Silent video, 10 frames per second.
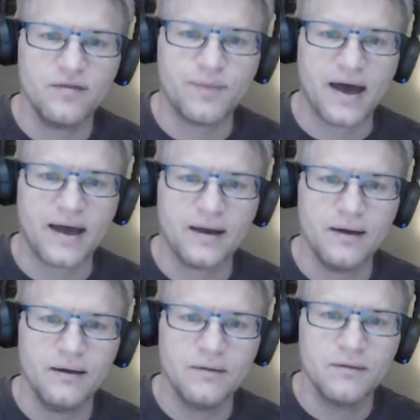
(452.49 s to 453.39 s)

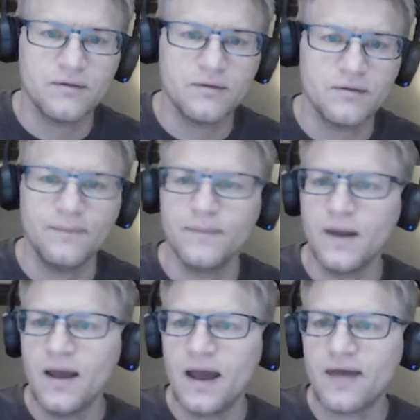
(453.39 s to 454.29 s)
bag, right?
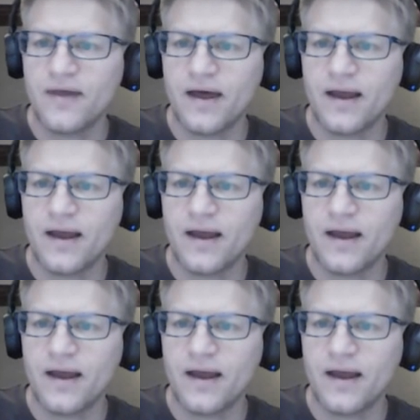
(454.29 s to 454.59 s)
And